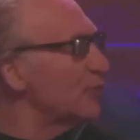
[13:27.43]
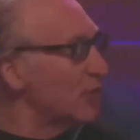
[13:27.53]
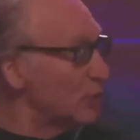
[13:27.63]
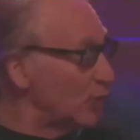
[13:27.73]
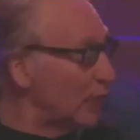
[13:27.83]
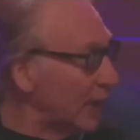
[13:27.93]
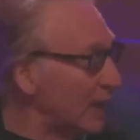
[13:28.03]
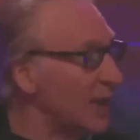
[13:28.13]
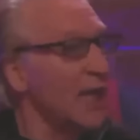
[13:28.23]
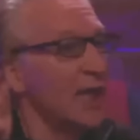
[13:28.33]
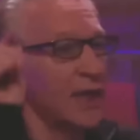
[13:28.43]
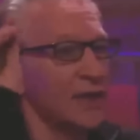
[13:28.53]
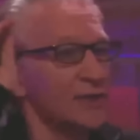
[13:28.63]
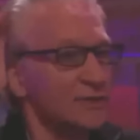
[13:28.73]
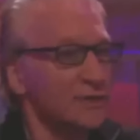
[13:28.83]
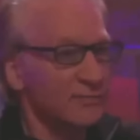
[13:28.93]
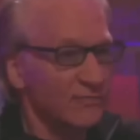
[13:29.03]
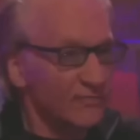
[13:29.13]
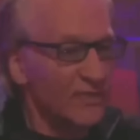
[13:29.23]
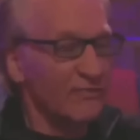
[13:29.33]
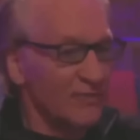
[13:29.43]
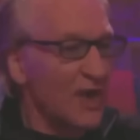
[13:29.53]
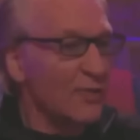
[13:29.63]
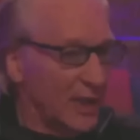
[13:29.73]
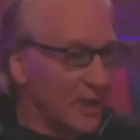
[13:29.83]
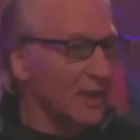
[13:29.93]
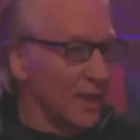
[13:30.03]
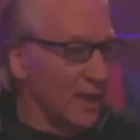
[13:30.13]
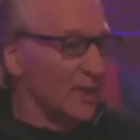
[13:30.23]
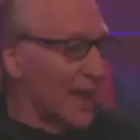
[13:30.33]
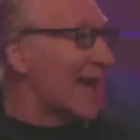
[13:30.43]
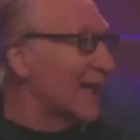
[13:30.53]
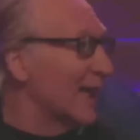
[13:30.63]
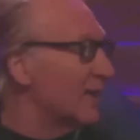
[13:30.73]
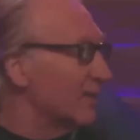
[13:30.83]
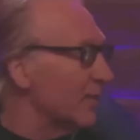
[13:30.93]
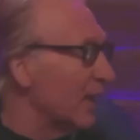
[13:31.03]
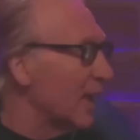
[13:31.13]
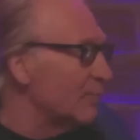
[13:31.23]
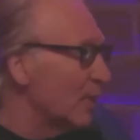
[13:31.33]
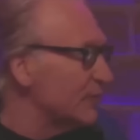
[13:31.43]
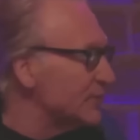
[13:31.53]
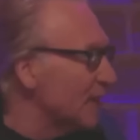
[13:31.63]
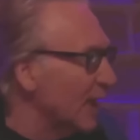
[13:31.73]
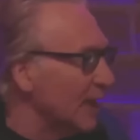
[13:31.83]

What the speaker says: agree is very lacking on both sides.